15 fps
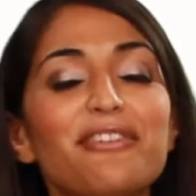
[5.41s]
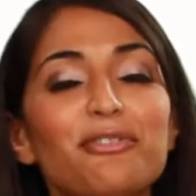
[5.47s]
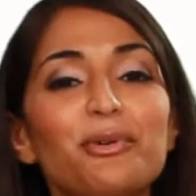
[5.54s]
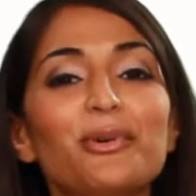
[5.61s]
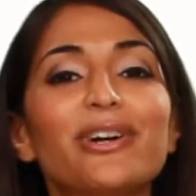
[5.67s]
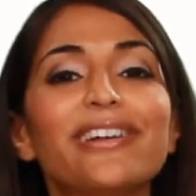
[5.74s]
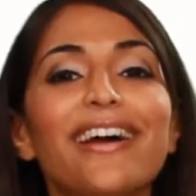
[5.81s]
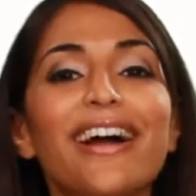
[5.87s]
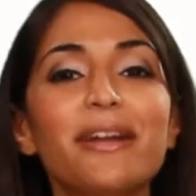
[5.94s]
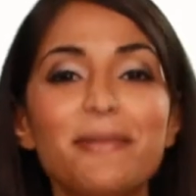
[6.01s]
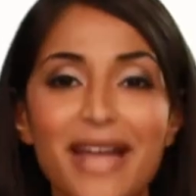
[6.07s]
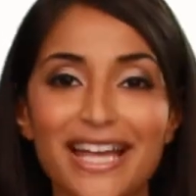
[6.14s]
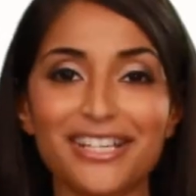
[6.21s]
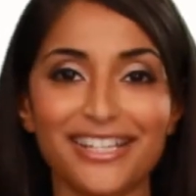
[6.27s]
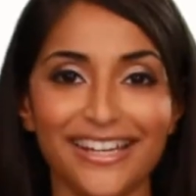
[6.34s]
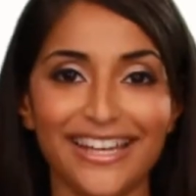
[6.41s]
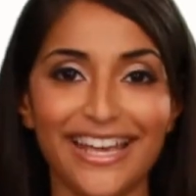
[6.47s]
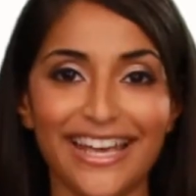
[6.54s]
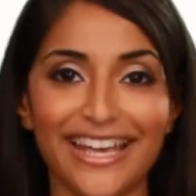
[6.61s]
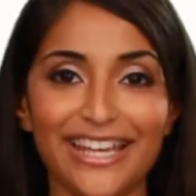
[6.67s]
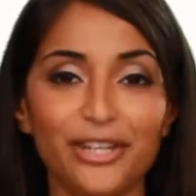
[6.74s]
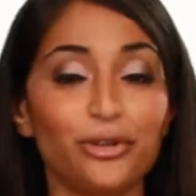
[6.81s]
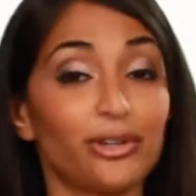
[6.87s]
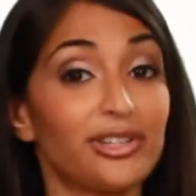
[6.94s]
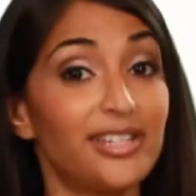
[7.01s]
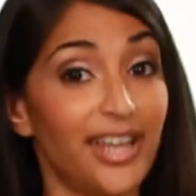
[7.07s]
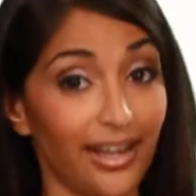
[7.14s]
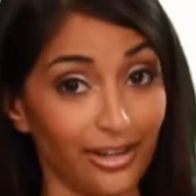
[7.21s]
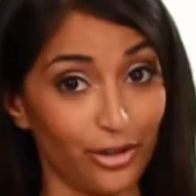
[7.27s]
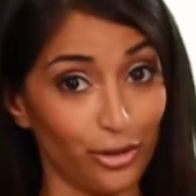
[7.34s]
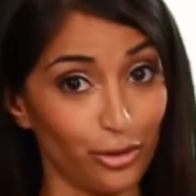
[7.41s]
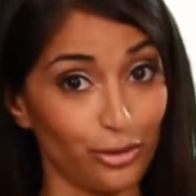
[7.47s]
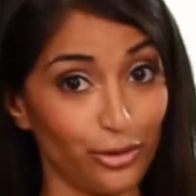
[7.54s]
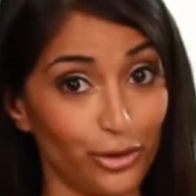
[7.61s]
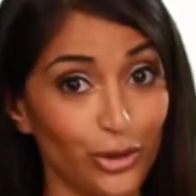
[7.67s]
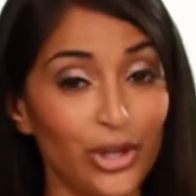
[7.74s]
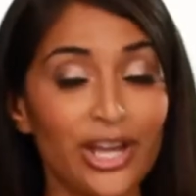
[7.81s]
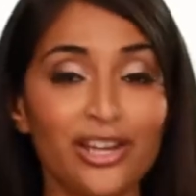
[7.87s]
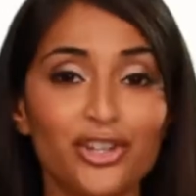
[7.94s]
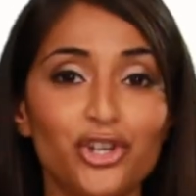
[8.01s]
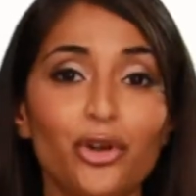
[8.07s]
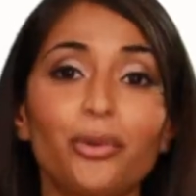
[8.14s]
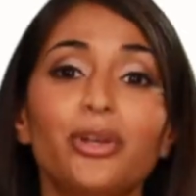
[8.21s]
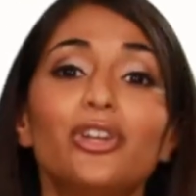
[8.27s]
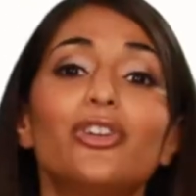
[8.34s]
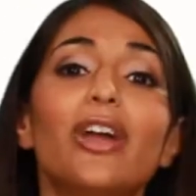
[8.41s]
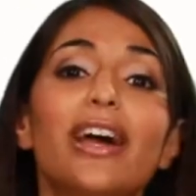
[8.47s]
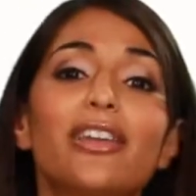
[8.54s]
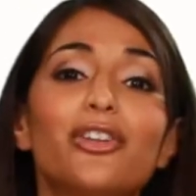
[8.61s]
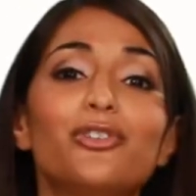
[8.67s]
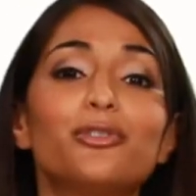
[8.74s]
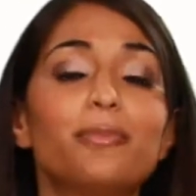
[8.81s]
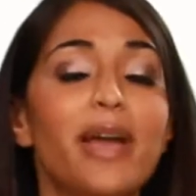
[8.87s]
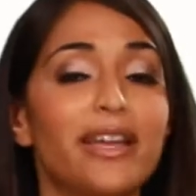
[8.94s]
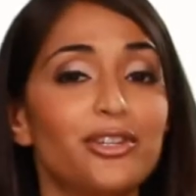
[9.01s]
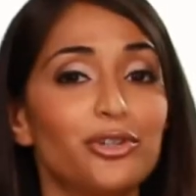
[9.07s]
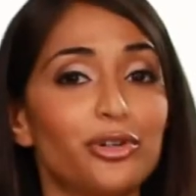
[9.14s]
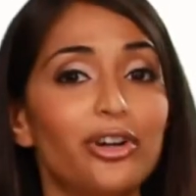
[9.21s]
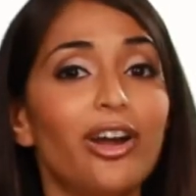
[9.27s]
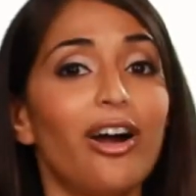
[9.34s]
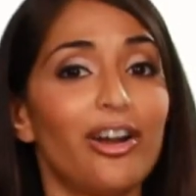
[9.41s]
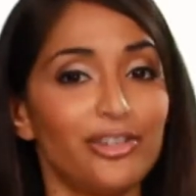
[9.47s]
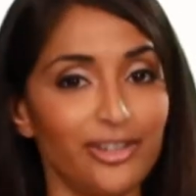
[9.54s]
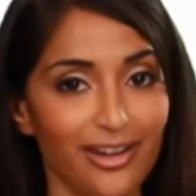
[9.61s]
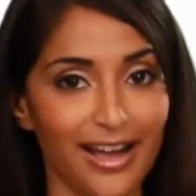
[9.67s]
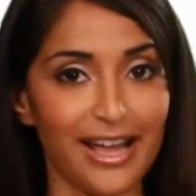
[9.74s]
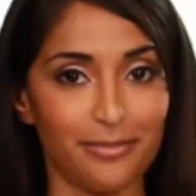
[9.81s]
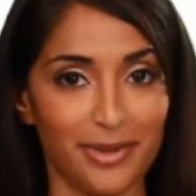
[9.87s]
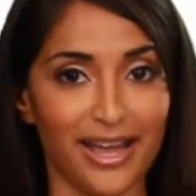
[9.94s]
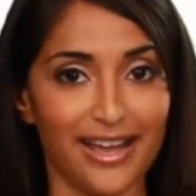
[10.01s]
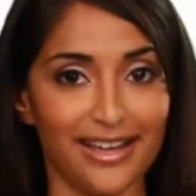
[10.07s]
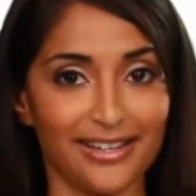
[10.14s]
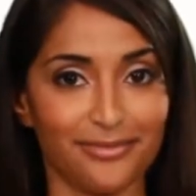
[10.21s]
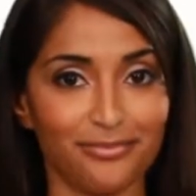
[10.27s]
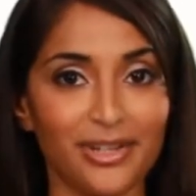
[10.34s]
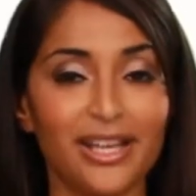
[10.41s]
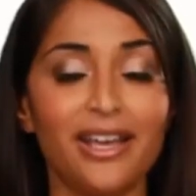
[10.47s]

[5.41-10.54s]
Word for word: everyone, I'm Asha Kay, your tech guru, showing you how to use Pandora on your iPad.